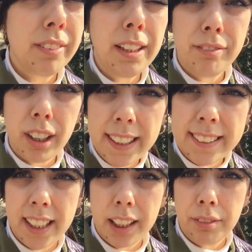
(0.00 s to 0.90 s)
really
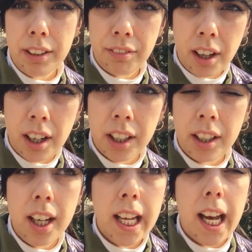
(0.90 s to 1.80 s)
inviting and really
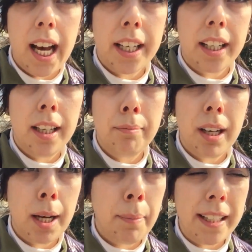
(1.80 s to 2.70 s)
fun, and
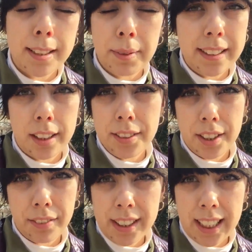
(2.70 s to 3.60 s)
I bet some of these clothes
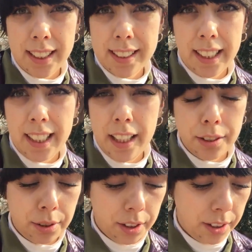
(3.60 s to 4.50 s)
look fantastic in
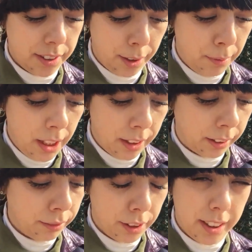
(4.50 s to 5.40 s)
editorial, so I'm really
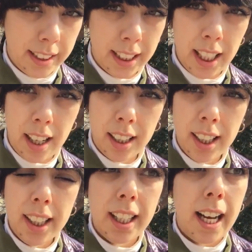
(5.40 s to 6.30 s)
looking forward to seeing that.
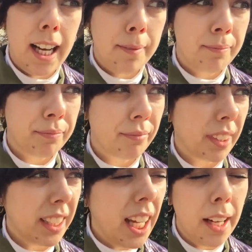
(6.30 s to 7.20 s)

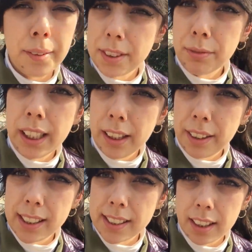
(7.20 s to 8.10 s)
Yeah, it was a really
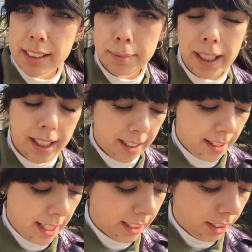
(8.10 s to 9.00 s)
great start to Milan,
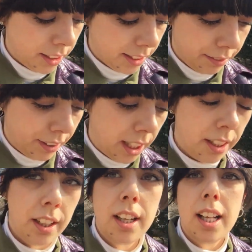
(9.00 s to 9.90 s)
I think. Lots of
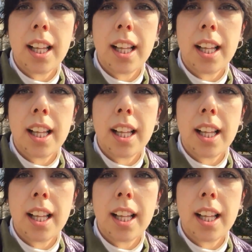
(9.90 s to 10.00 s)
fun.